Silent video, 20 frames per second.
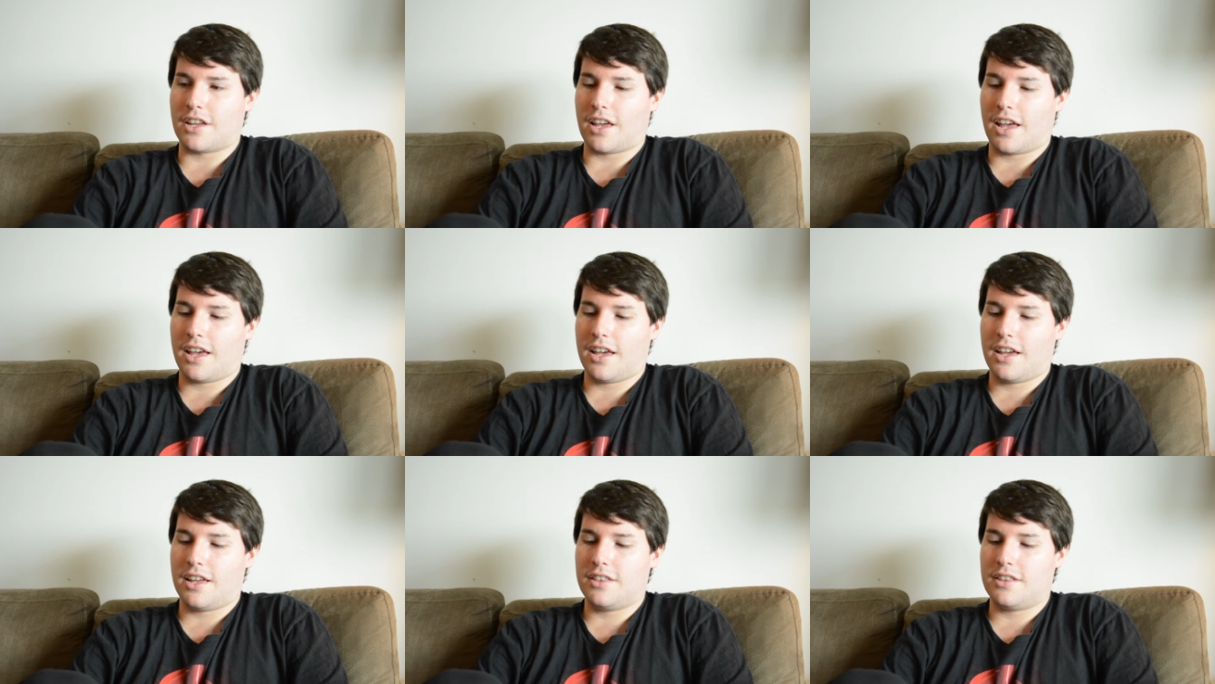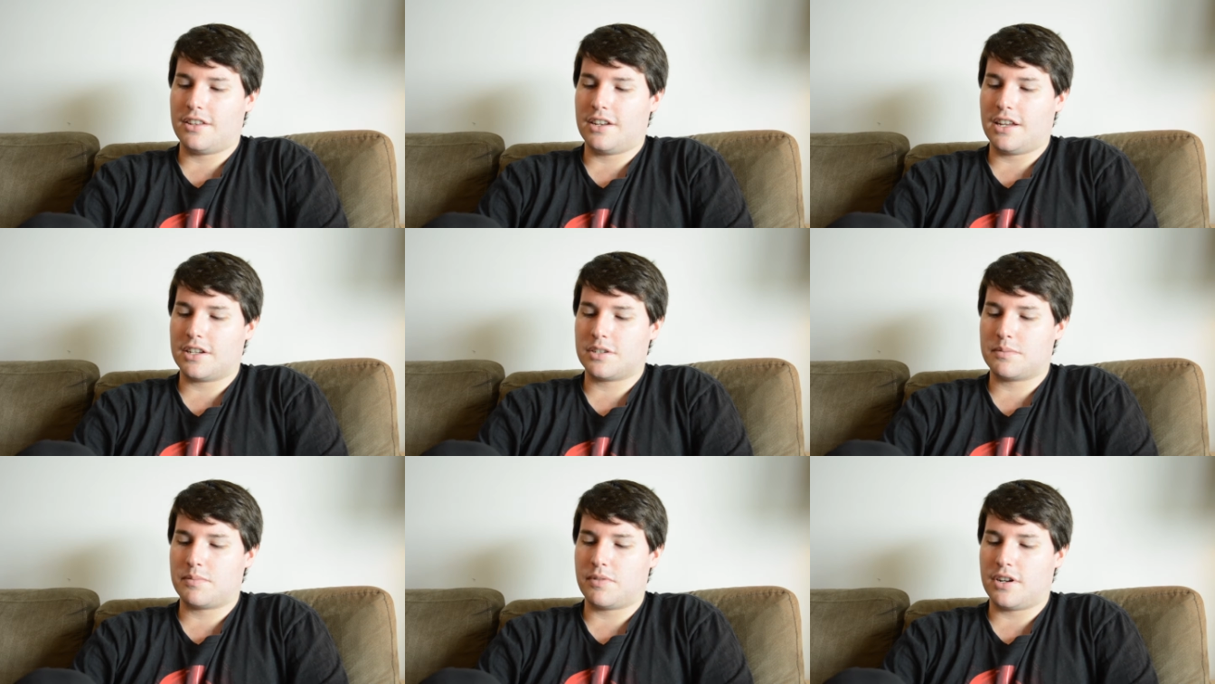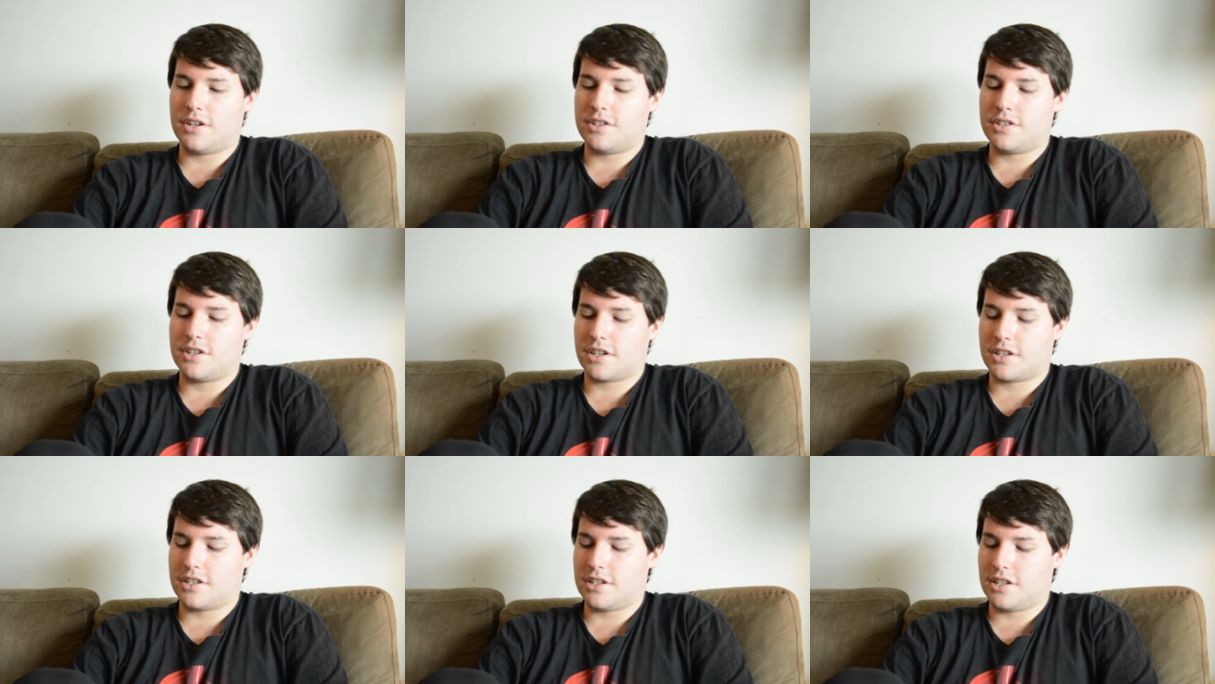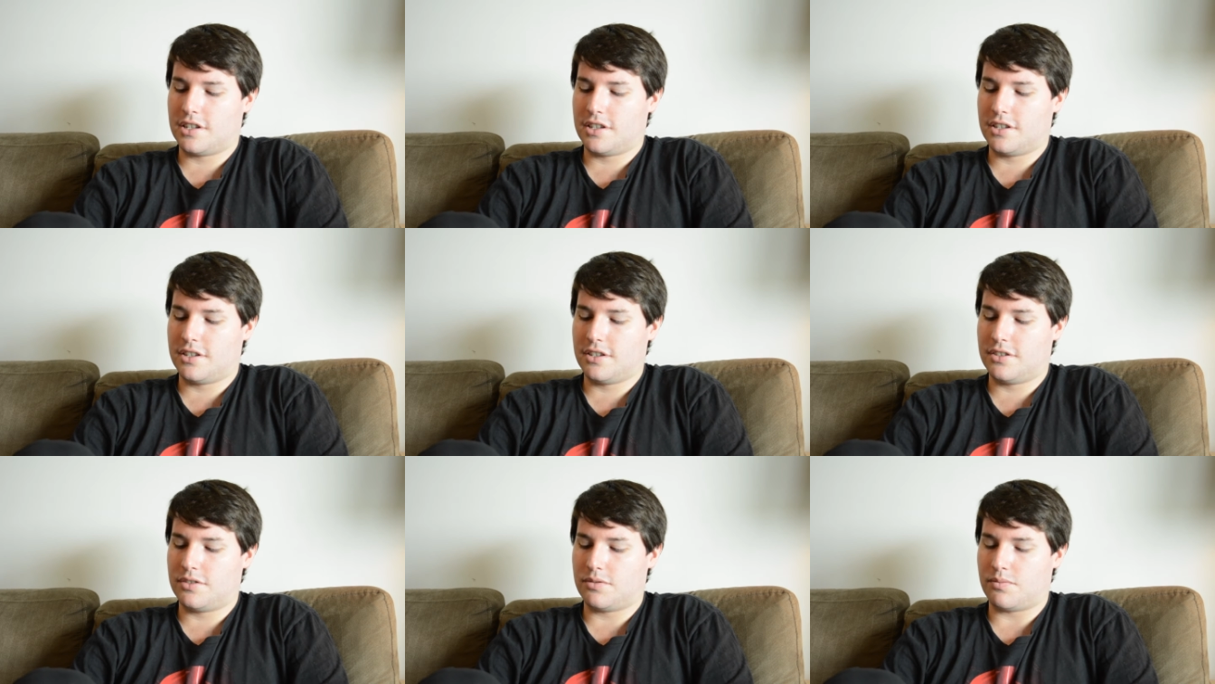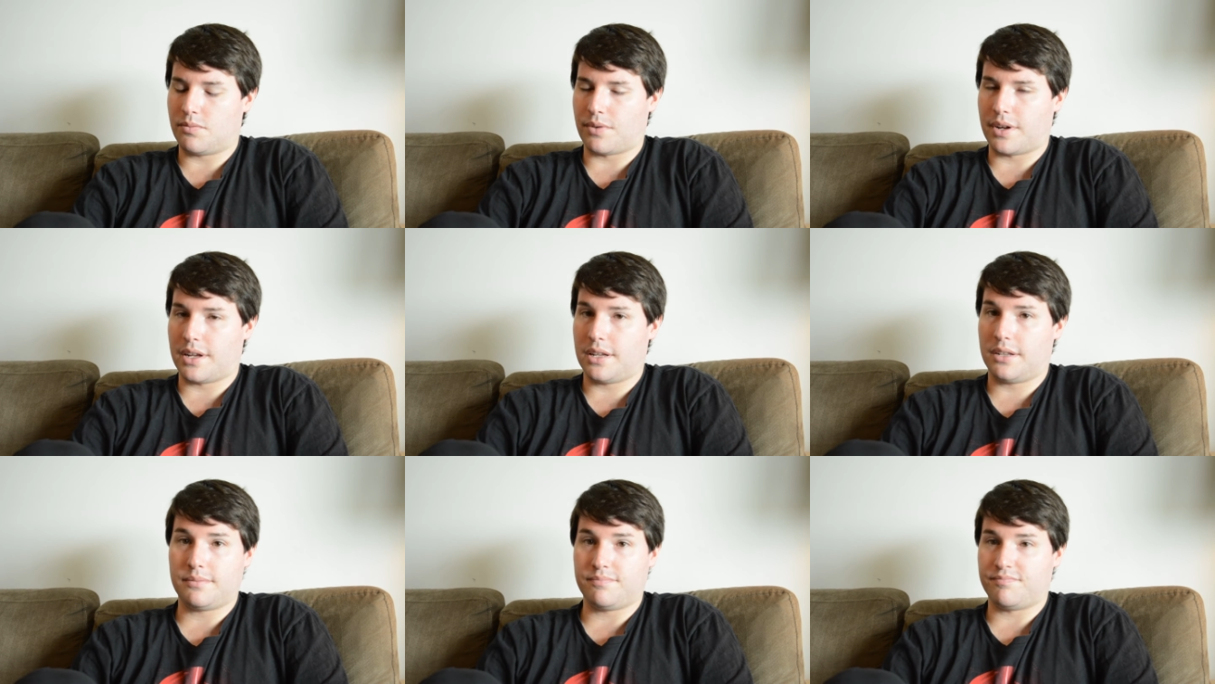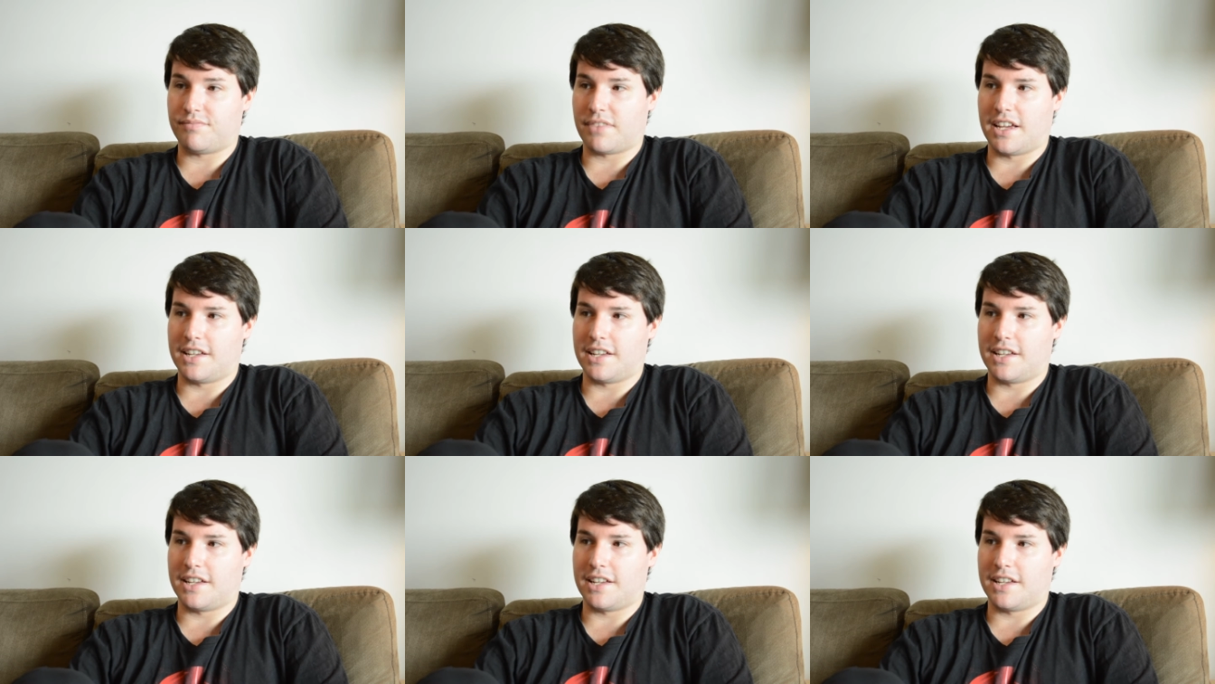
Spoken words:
and the next project is, well,